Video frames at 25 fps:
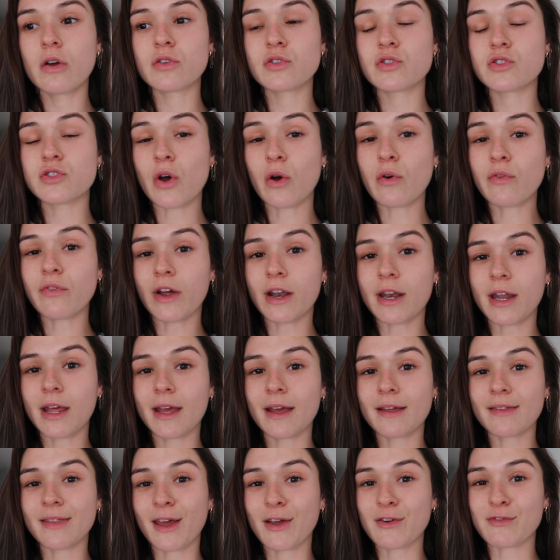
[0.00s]
so
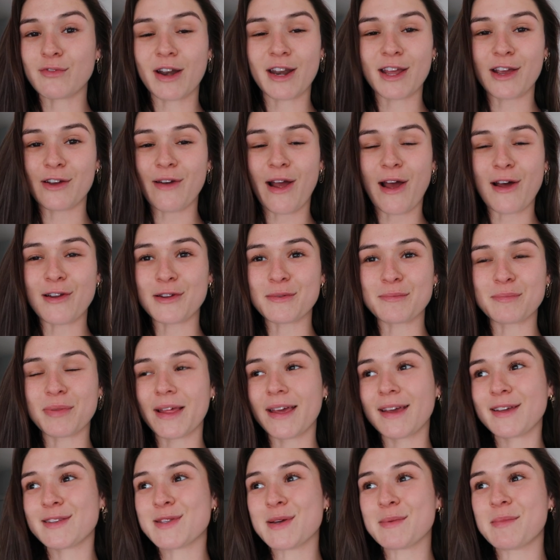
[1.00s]
funny and like running around and
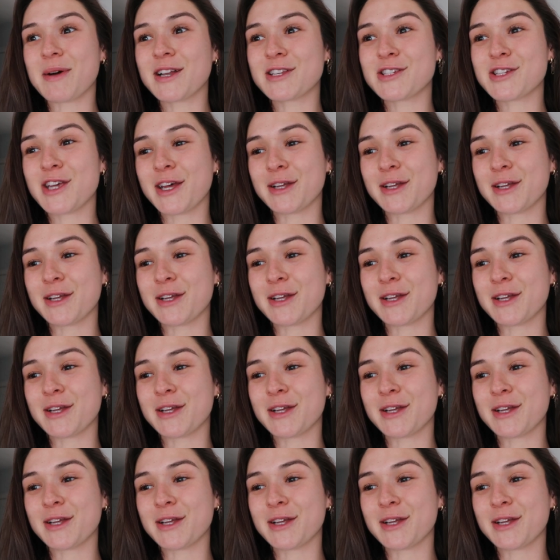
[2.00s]
playing so much